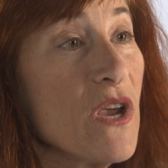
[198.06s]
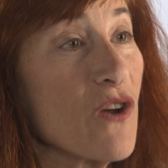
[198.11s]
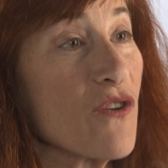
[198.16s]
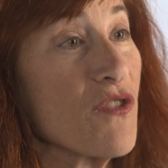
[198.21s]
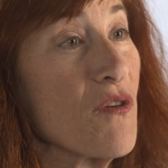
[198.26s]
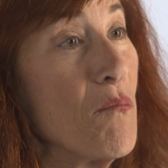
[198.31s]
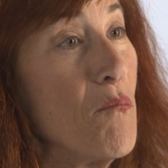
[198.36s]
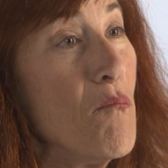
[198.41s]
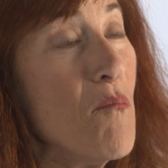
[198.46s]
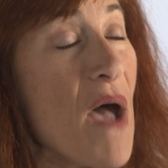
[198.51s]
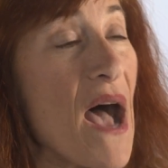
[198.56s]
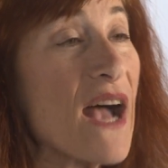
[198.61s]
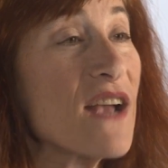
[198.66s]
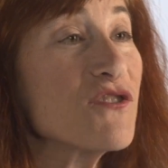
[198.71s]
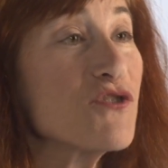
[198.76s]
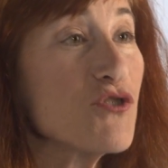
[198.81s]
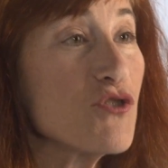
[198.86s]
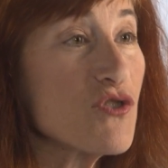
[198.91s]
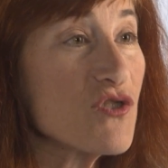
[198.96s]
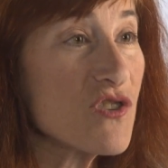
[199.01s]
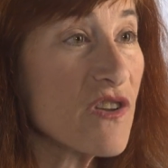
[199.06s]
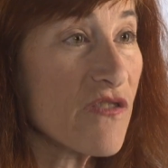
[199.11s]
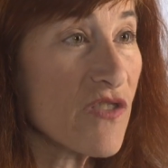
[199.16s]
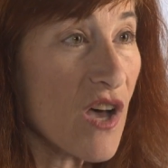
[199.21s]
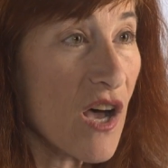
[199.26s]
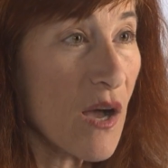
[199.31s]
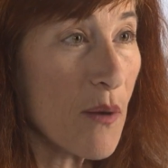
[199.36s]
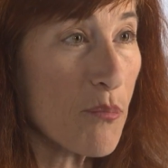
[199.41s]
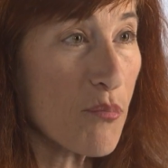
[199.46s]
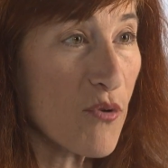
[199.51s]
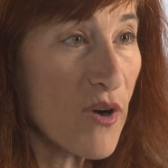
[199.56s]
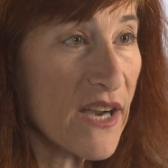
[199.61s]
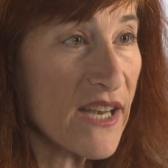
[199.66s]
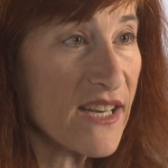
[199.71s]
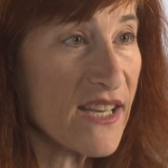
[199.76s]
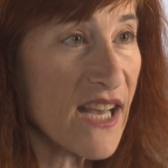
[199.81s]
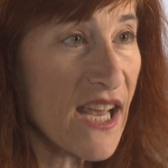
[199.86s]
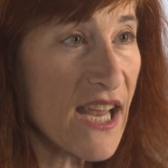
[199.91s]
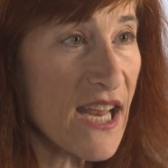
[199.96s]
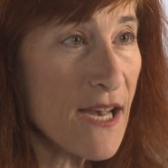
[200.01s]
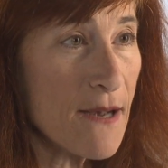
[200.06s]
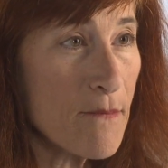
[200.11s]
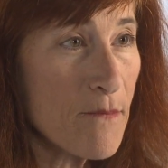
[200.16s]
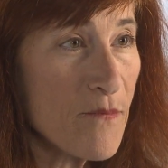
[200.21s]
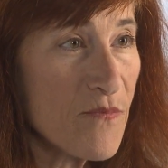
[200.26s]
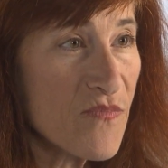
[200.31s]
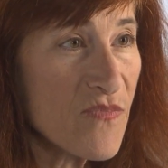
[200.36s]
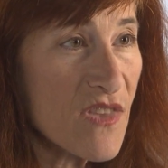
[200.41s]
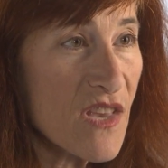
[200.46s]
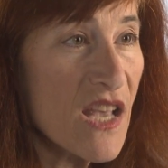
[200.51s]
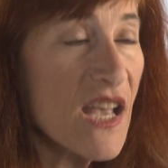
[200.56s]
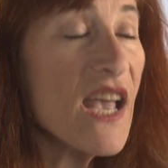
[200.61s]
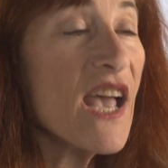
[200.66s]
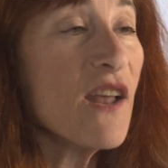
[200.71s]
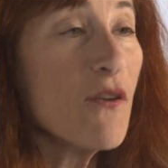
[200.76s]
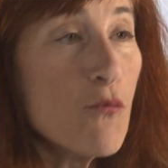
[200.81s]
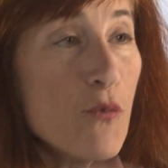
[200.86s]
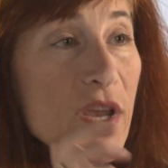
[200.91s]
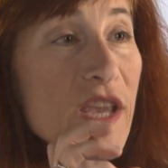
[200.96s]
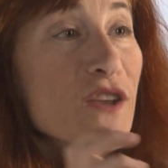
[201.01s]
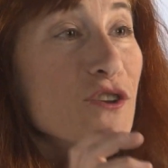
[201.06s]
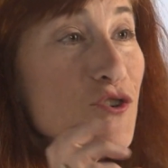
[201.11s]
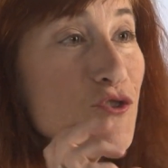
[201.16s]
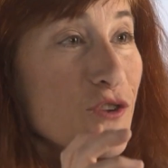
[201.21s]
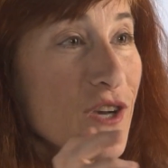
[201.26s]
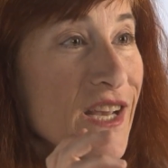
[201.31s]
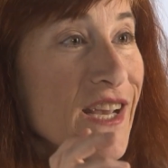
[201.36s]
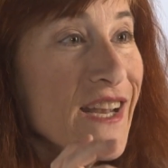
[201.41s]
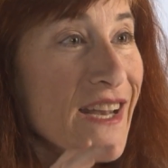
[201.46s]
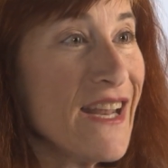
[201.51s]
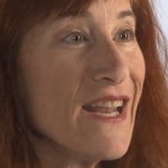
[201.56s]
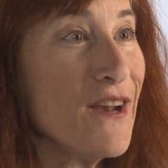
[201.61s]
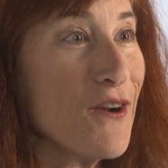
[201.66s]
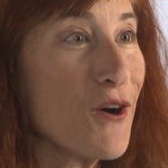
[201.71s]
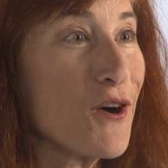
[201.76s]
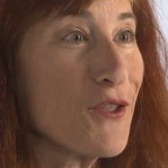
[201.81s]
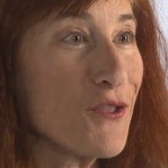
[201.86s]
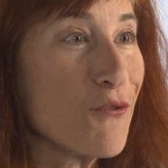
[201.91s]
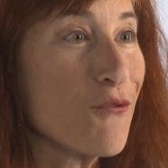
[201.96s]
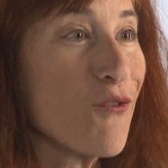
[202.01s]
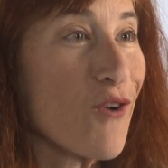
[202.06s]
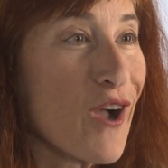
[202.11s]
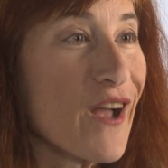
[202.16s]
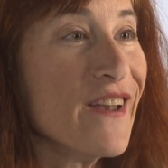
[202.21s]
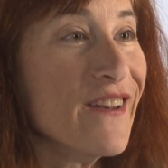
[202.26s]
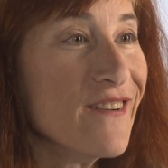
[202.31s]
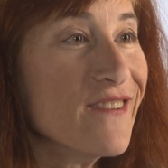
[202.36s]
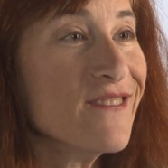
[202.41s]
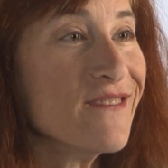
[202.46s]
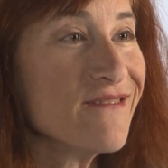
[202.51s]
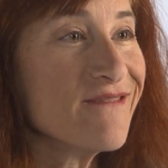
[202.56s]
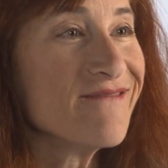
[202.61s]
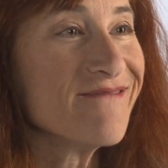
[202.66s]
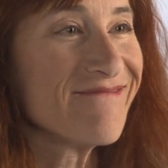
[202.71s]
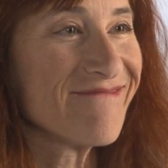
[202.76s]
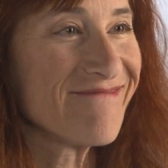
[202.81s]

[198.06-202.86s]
we are the masters of the upright gait and we can drink and eat on the run.